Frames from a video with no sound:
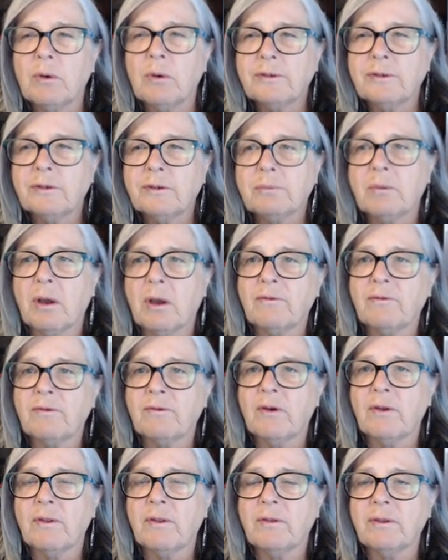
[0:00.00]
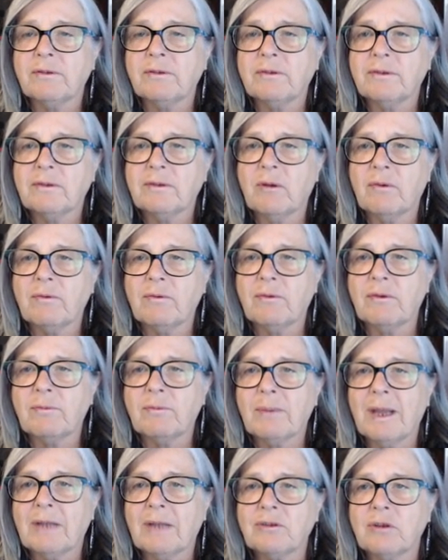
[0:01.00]
you might find that there's this offer of
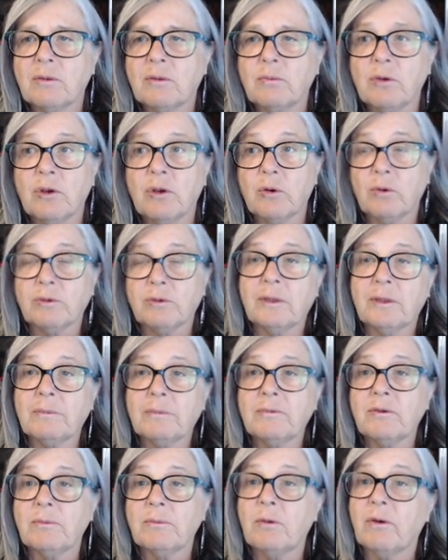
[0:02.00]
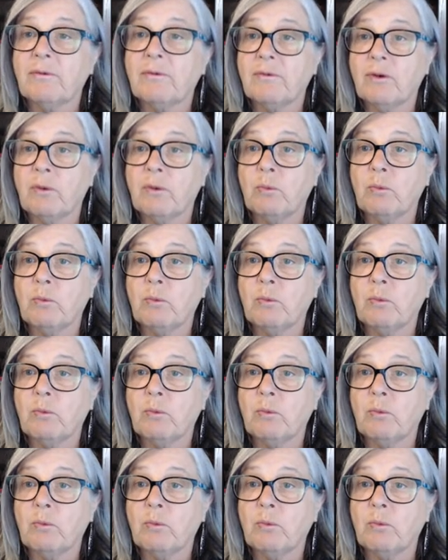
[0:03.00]
part-time work, or some of you might find